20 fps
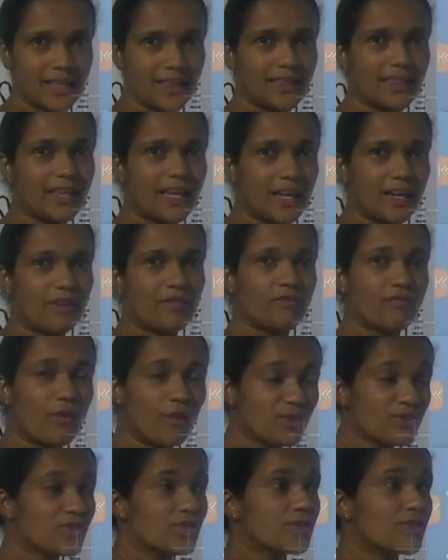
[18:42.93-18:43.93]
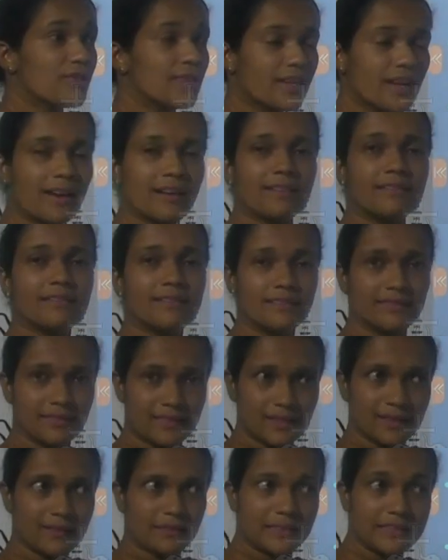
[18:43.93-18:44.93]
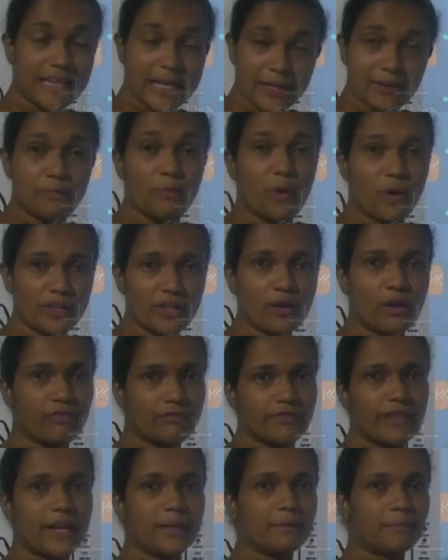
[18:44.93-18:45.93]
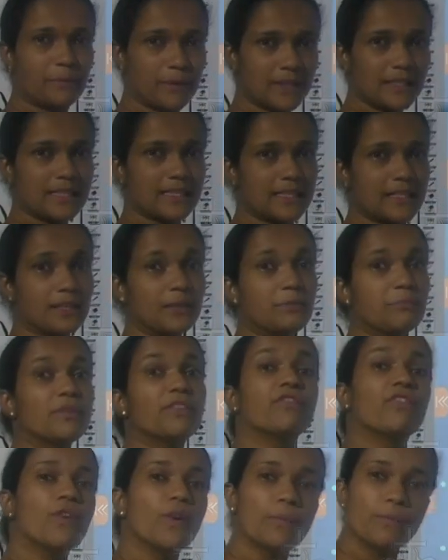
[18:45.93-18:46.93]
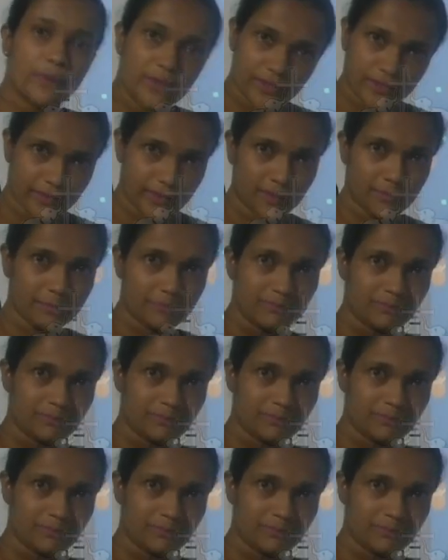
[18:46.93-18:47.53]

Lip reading: they wash the dead body of that person before burying.